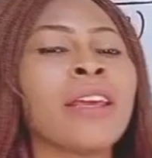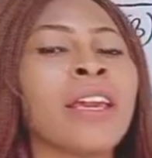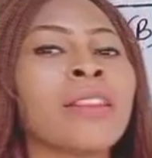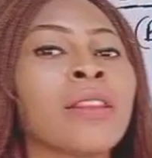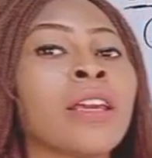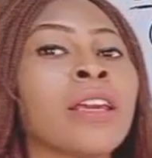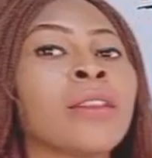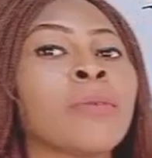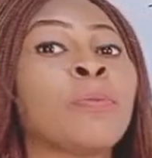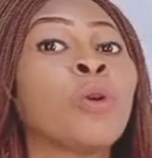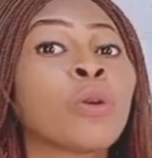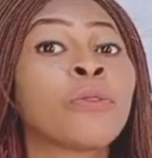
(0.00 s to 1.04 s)
in the
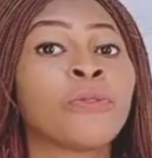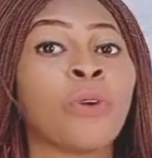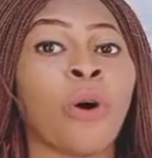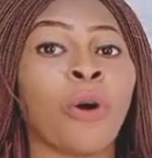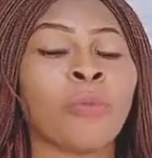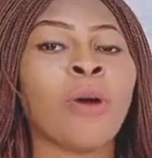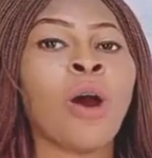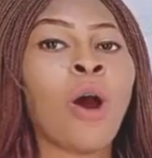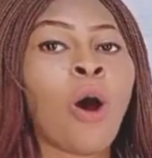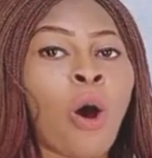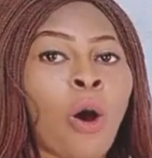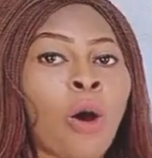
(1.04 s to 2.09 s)
plural form
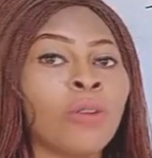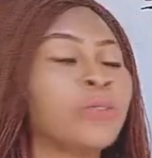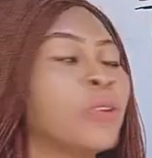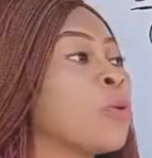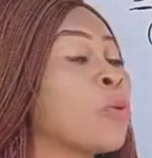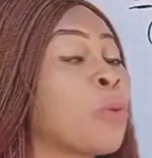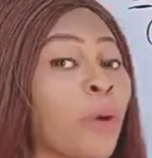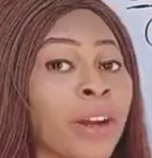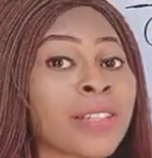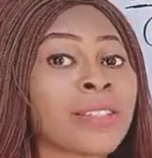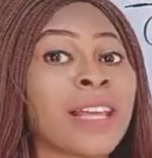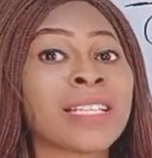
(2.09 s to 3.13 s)
of
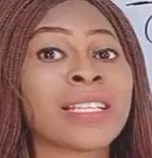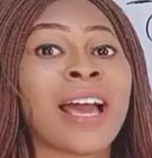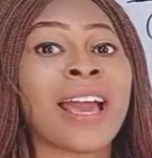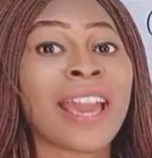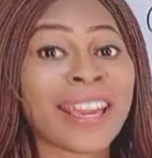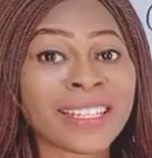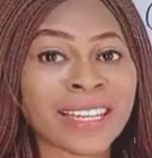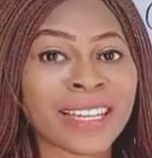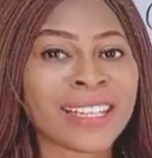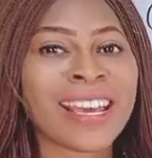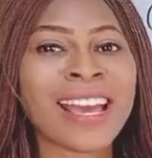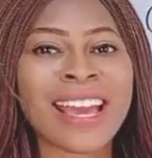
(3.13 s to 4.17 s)
words that are
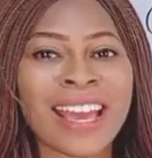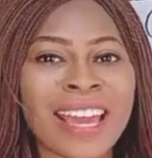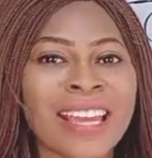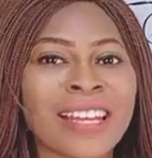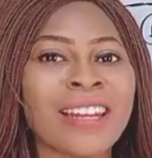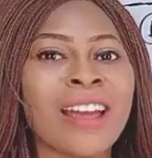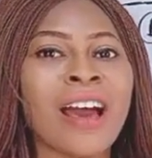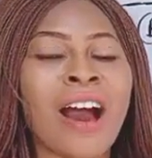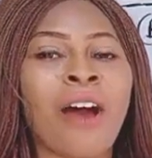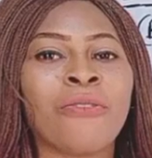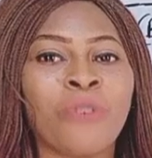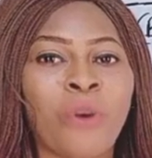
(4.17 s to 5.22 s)
ending in
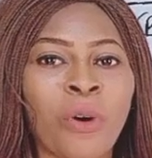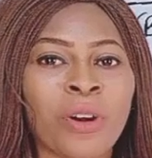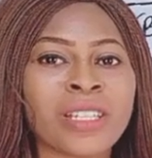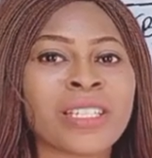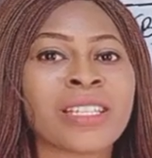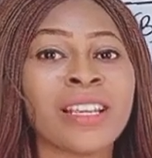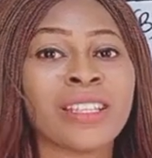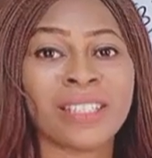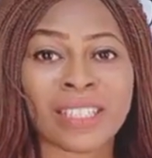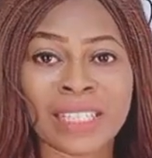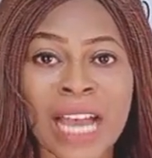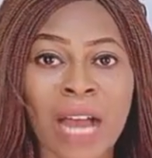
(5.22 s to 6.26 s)
a voiced
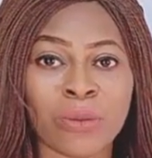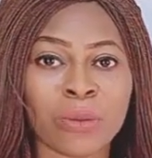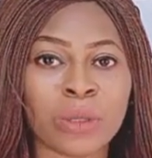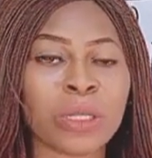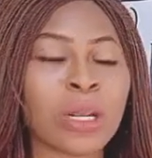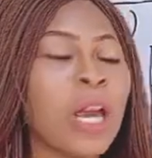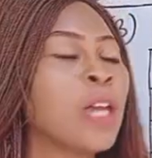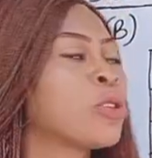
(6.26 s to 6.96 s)
sound.